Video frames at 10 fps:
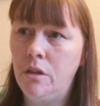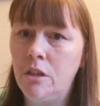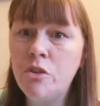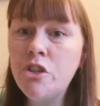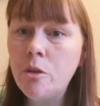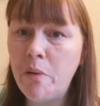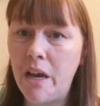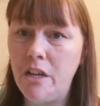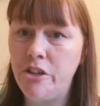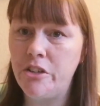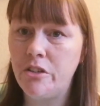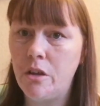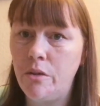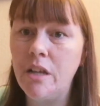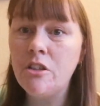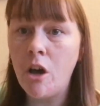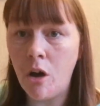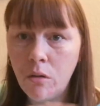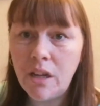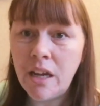and there was 2 pages, so it's a
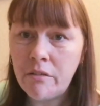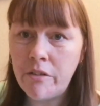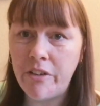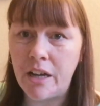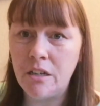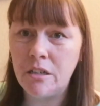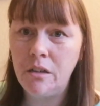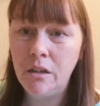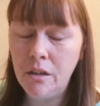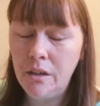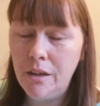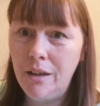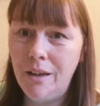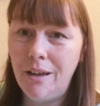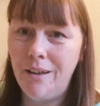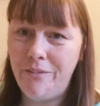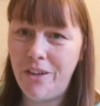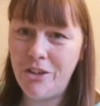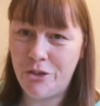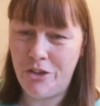whole year event.
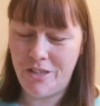Fingers